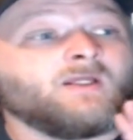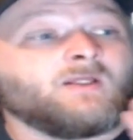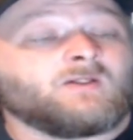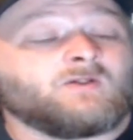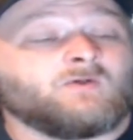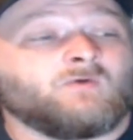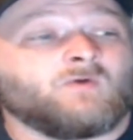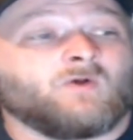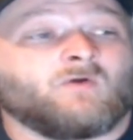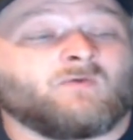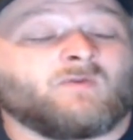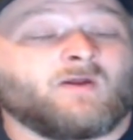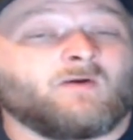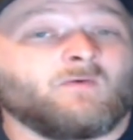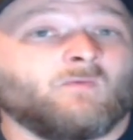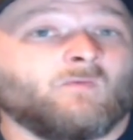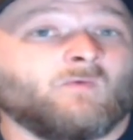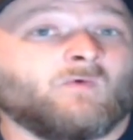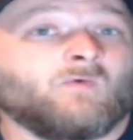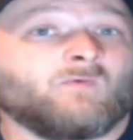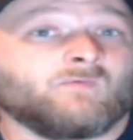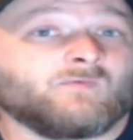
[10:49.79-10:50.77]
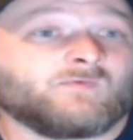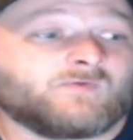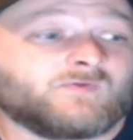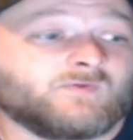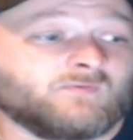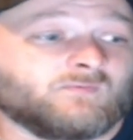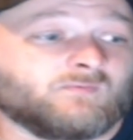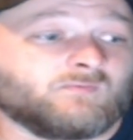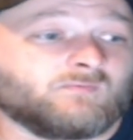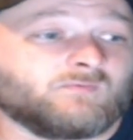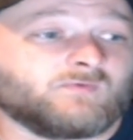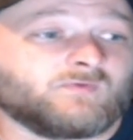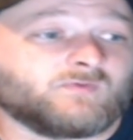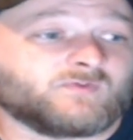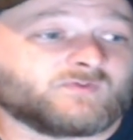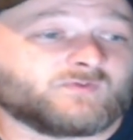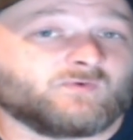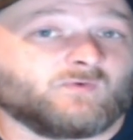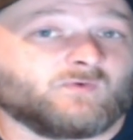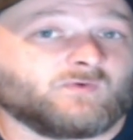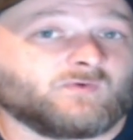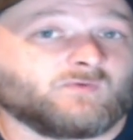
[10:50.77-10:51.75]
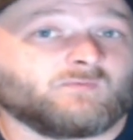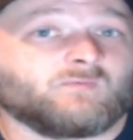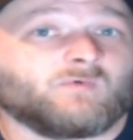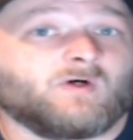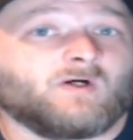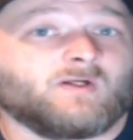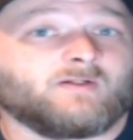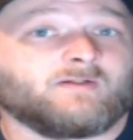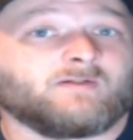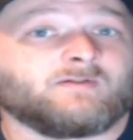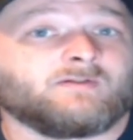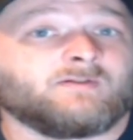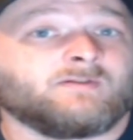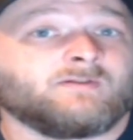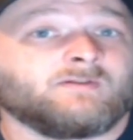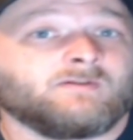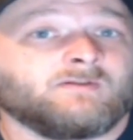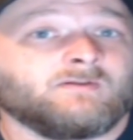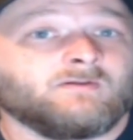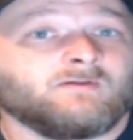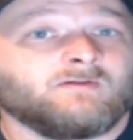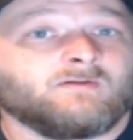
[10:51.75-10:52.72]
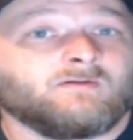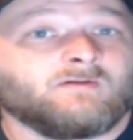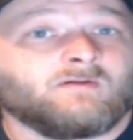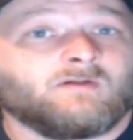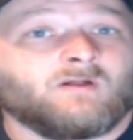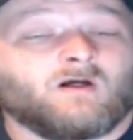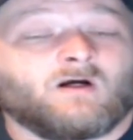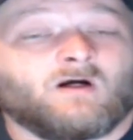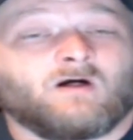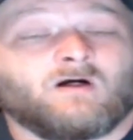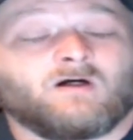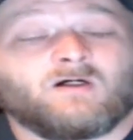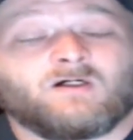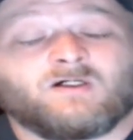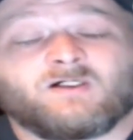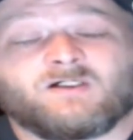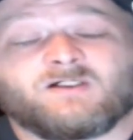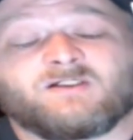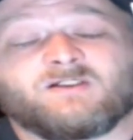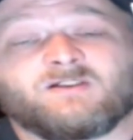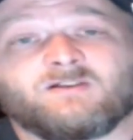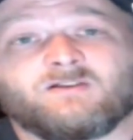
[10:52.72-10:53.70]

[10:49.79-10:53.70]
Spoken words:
You know, they want the store to run uh,